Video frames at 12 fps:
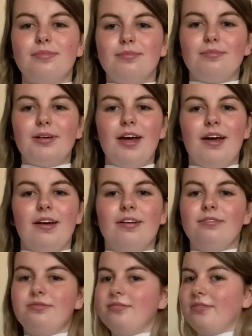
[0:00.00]
But yeah,
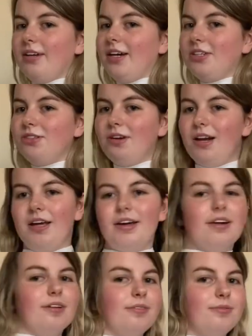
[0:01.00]
I actually really like
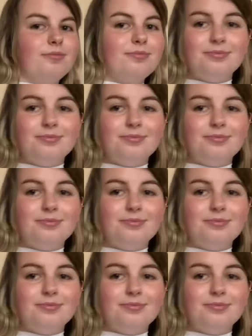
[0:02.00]
it.